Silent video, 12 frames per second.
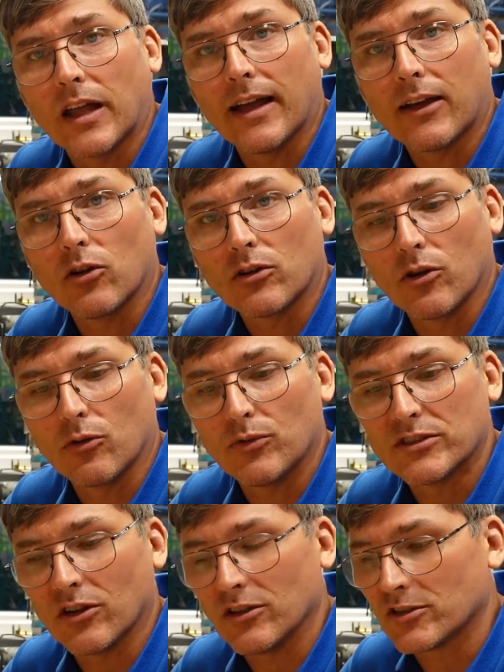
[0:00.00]
I got good
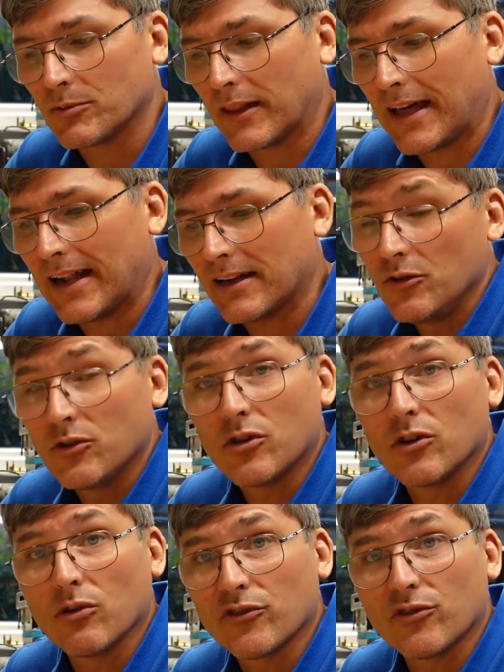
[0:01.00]
results with that. You
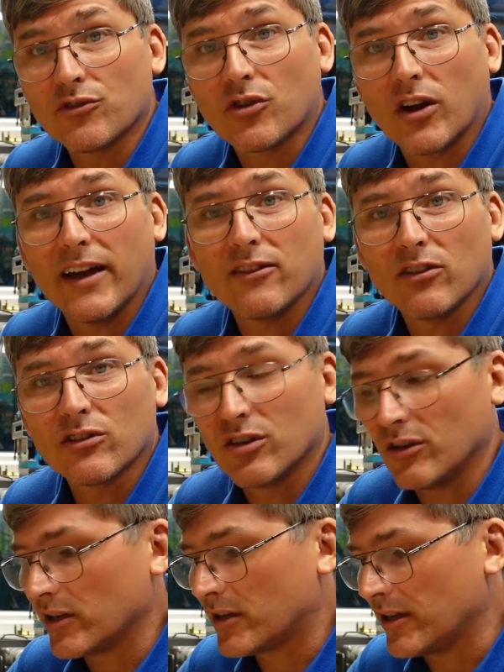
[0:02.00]
could also try an
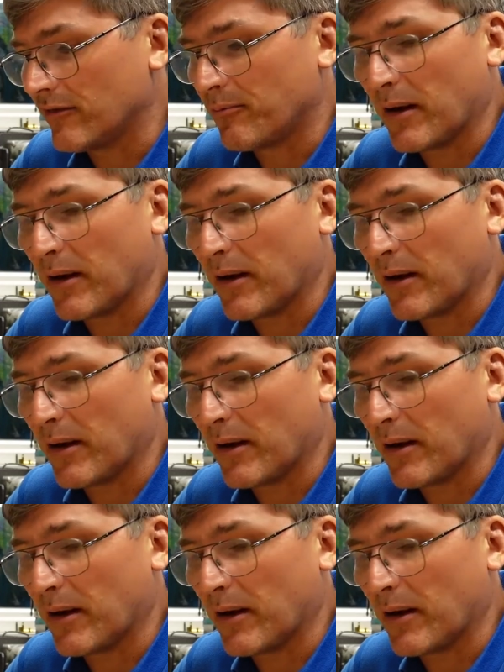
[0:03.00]
alternative